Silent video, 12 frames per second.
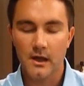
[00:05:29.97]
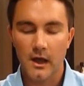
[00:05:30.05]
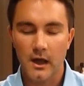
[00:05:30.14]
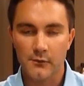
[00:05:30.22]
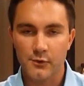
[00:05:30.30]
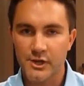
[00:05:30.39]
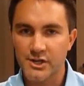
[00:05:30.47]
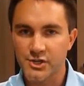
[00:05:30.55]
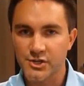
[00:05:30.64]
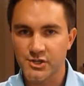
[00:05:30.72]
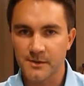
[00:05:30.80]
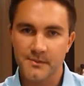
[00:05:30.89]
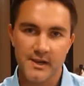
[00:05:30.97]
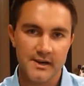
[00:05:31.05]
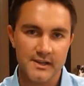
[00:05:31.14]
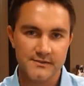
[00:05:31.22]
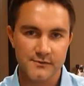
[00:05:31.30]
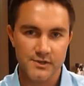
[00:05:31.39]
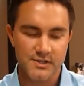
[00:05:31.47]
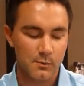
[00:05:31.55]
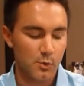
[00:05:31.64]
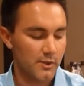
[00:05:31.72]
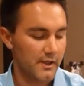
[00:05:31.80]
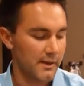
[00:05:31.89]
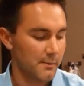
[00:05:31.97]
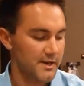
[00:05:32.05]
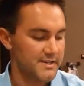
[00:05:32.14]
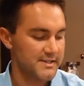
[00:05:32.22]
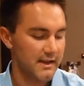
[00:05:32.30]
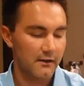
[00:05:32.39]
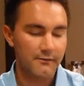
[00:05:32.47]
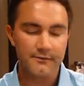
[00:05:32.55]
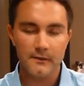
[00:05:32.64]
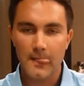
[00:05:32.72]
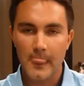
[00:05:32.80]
relationship than it is for someone like myself.